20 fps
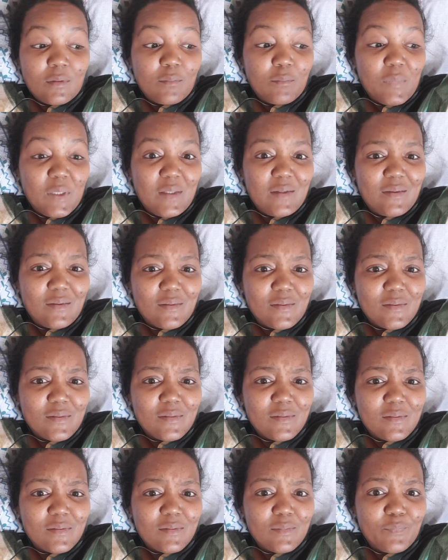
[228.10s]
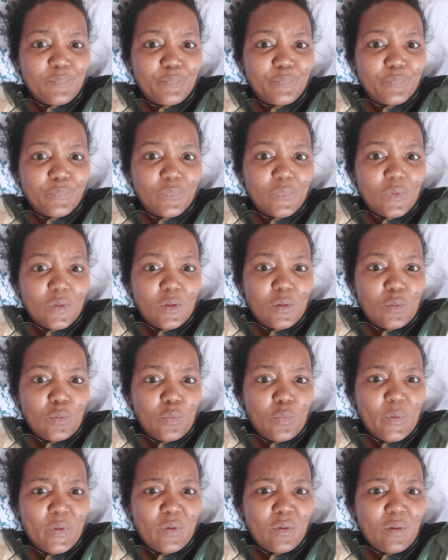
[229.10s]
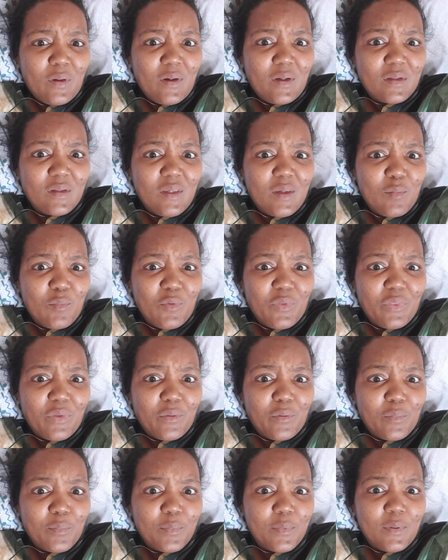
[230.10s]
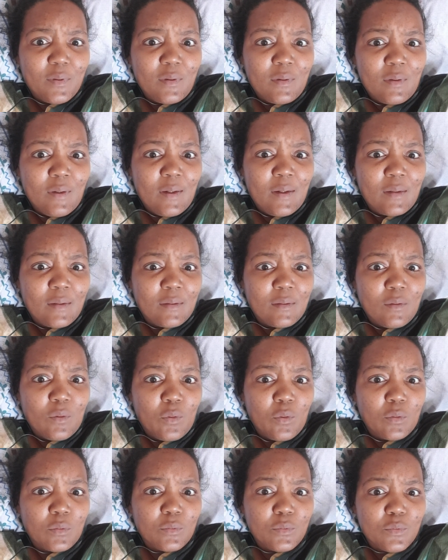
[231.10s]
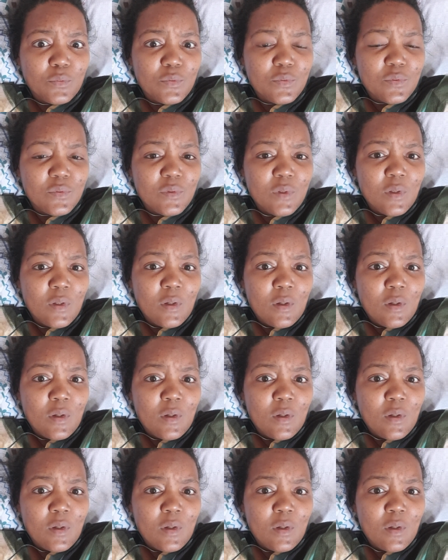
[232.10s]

because you know when you had chemotherapy and all those